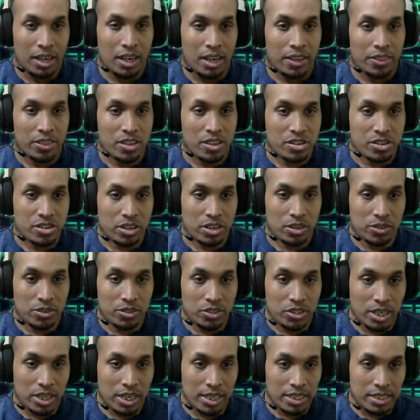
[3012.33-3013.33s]
There's a good
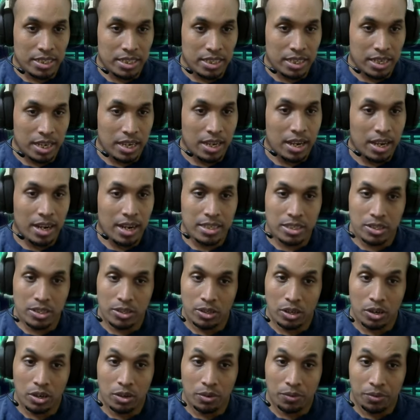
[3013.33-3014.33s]
chance the AI is gonna
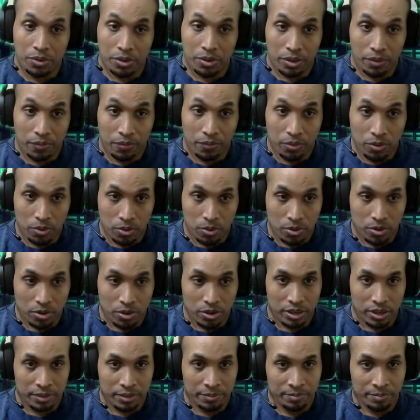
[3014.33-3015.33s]
go for the
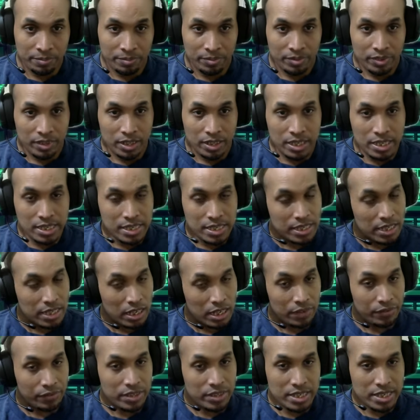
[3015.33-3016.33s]
4 instead
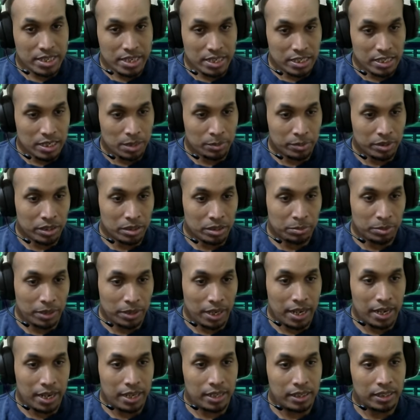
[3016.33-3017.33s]
of the 6 I'm gonna
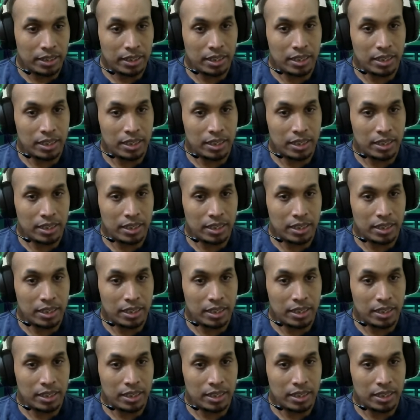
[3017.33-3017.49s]
play.